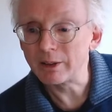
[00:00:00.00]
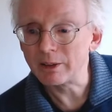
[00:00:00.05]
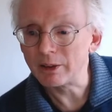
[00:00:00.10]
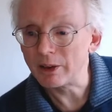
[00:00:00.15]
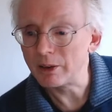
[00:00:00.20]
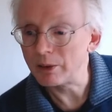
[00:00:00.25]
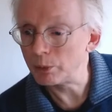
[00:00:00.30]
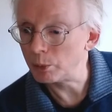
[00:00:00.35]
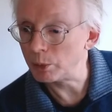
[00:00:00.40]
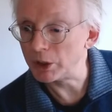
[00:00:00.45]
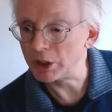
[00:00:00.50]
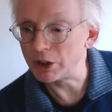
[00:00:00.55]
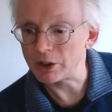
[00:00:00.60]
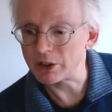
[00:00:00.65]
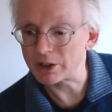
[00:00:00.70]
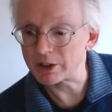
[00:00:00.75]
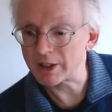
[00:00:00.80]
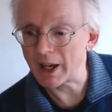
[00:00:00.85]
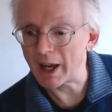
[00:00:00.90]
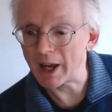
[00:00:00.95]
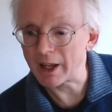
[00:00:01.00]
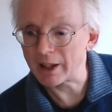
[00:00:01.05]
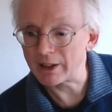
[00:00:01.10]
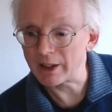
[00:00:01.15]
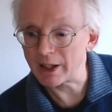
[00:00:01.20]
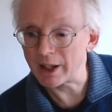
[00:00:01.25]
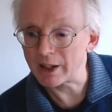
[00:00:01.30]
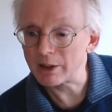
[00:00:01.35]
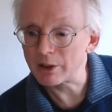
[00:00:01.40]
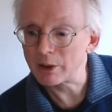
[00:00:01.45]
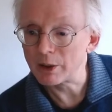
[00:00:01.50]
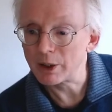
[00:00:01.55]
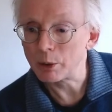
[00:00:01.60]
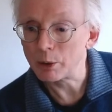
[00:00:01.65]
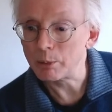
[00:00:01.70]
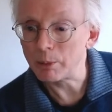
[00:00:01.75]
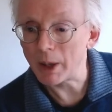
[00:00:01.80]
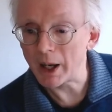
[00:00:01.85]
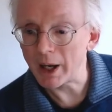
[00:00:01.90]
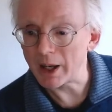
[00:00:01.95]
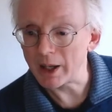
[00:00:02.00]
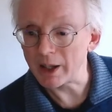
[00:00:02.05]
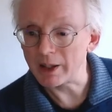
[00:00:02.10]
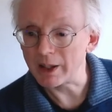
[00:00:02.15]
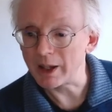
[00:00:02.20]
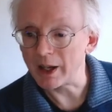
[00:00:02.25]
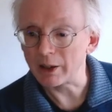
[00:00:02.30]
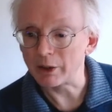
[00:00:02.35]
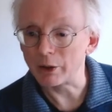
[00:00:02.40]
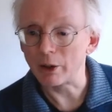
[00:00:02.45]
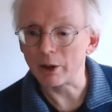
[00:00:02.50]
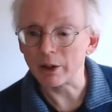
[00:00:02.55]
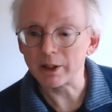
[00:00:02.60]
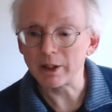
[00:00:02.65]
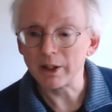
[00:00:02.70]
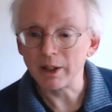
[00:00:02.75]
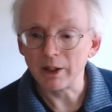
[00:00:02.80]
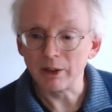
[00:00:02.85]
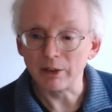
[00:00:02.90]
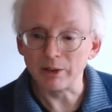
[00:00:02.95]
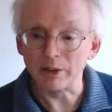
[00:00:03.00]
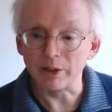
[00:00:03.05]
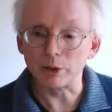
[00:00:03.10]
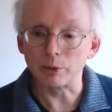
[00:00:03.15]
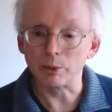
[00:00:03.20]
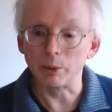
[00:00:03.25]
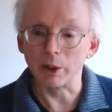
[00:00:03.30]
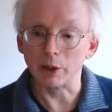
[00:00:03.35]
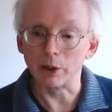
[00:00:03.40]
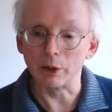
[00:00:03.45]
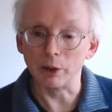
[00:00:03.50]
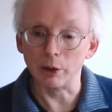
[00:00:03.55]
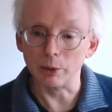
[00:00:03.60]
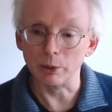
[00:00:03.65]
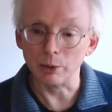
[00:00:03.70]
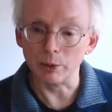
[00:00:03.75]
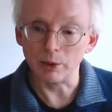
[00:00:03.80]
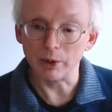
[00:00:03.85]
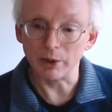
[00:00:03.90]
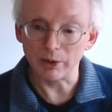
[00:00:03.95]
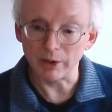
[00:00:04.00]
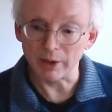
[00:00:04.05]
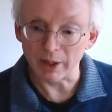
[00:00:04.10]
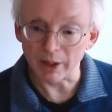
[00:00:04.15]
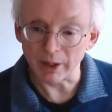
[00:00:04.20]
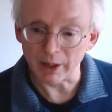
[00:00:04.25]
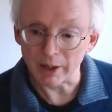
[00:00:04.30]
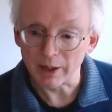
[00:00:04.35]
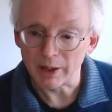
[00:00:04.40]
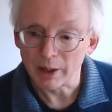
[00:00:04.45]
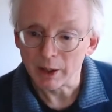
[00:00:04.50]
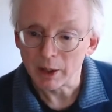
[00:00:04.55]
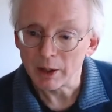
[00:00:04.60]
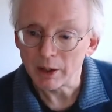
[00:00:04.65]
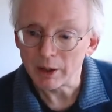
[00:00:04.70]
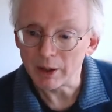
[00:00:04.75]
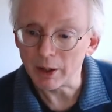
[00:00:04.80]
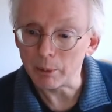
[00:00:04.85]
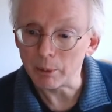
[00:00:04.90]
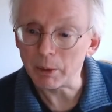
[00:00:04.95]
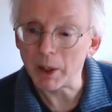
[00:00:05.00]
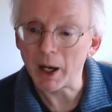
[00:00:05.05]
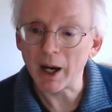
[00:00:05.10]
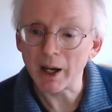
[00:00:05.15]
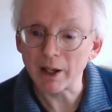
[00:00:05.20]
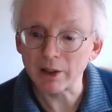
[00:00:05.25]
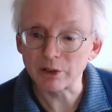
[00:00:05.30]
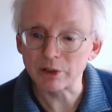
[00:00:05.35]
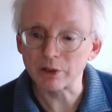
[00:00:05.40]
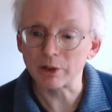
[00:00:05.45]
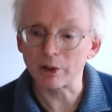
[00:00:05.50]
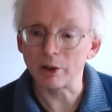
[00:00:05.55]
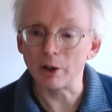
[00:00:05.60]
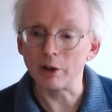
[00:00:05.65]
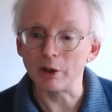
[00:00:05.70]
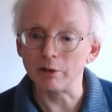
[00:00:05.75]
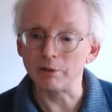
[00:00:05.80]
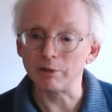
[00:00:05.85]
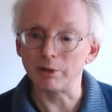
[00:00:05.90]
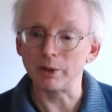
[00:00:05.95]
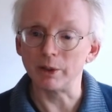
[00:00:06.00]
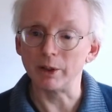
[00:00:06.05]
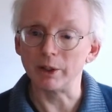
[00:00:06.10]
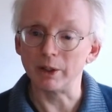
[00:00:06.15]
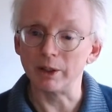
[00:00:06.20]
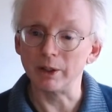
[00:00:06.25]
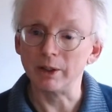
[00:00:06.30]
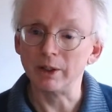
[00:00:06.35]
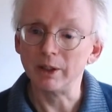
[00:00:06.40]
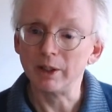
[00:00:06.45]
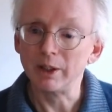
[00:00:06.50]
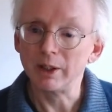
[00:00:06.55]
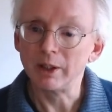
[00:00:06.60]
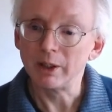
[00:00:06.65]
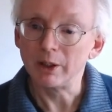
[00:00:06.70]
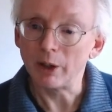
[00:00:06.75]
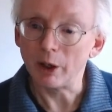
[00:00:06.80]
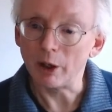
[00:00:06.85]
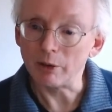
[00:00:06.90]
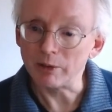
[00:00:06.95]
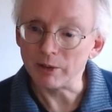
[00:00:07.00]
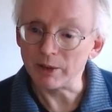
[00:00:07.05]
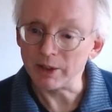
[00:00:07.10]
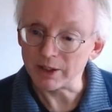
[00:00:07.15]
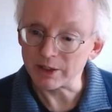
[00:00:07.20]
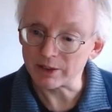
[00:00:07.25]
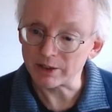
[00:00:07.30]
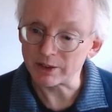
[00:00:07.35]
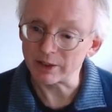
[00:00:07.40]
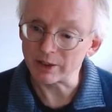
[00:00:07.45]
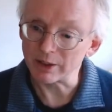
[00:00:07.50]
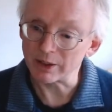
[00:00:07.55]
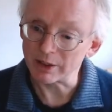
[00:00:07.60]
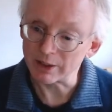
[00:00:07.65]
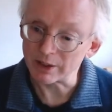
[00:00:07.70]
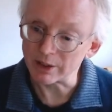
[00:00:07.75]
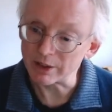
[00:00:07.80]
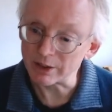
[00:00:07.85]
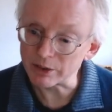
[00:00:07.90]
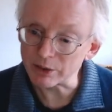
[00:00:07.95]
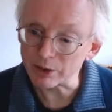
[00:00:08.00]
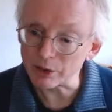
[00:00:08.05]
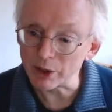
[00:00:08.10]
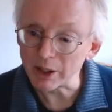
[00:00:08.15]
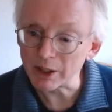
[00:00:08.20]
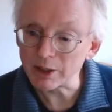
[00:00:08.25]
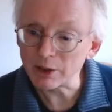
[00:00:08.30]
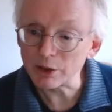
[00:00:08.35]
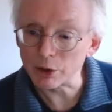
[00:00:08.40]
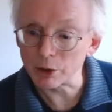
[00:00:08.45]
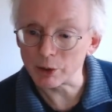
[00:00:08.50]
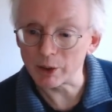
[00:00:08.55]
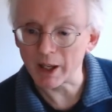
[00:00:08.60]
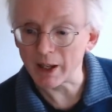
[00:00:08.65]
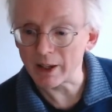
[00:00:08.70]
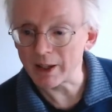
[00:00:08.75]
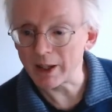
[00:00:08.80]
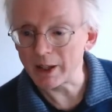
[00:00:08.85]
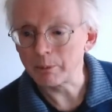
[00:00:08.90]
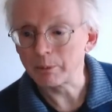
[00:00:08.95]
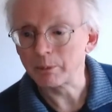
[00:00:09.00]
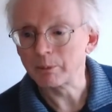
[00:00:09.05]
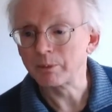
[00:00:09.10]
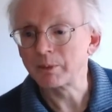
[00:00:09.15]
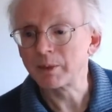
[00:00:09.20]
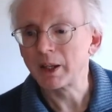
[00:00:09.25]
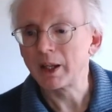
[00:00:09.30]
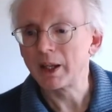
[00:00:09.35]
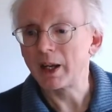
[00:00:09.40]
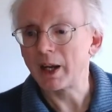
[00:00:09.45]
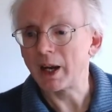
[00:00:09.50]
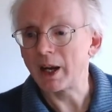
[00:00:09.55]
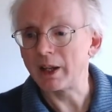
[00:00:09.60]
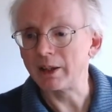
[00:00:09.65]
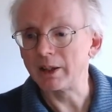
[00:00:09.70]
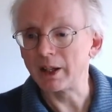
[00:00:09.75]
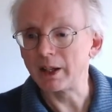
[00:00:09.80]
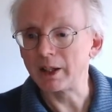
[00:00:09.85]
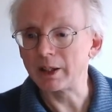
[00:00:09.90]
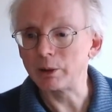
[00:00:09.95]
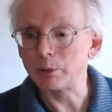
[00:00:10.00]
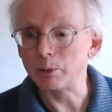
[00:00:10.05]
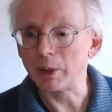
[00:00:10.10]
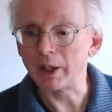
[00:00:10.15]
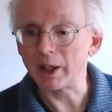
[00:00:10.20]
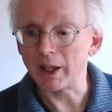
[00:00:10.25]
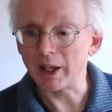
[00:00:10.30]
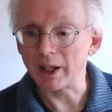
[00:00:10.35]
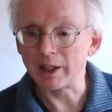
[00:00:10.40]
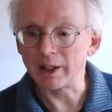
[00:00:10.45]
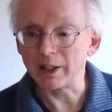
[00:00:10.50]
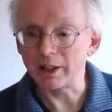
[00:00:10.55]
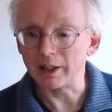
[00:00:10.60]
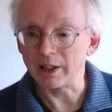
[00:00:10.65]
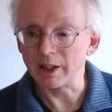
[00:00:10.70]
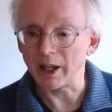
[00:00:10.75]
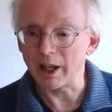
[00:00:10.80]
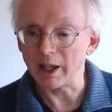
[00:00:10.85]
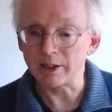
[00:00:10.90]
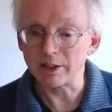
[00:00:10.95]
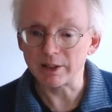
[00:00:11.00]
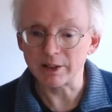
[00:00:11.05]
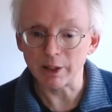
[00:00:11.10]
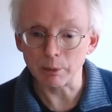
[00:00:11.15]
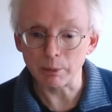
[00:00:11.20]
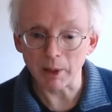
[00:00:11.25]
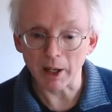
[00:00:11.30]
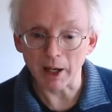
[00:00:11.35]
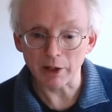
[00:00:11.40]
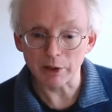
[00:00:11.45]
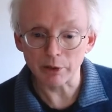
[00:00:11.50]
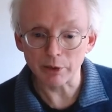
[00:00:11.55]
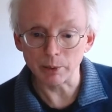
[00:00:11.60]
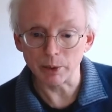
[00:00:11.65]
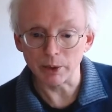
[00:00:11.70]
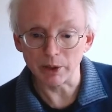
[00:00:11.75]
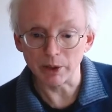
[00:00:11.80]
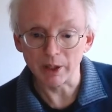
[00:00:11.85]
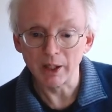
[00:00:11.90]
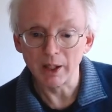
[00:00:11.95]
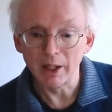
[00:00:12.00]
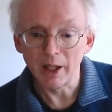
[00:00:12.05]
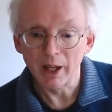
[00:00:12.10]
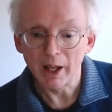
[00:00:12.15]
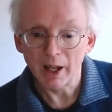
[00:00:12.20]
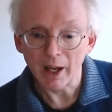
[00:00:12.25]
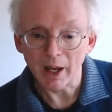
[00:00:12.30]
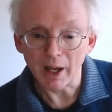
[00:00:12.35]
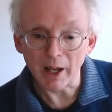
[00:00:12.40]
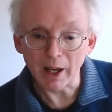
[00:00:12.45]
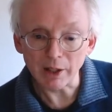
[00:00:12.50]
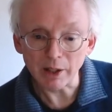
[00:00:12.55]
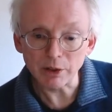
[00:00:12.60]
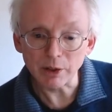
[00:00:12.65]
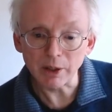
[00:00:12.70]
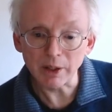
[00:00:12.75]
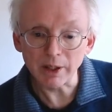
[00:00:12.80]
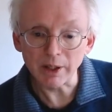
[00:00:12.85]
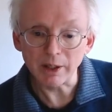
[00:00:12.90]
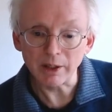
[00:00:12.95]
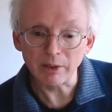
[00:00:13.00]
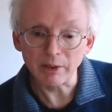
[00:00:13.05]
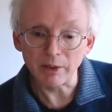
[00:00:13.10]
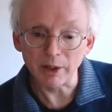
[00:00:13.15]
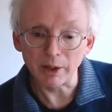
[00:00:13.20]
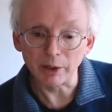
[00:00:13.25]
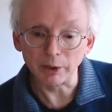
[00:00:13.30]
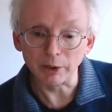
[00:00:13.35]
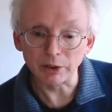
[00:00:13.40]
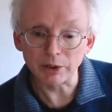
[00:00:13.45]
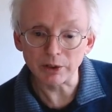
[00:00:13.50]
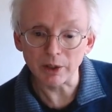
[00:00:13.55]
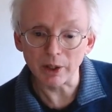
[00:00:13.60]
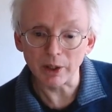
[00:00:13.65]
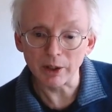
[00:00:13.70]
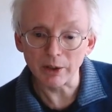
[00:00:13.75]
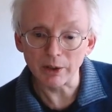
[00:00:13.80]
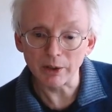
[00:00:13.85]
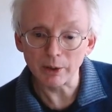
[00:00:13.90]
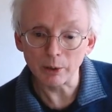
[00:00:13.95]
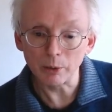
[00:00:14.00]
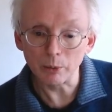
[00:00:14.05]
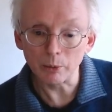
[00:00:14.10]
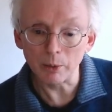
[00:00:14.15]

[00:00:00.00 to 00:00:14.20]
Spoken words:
we just add that by a dot. This will glue the parts of this string together, and then it will end in htpasswd. And actually the result will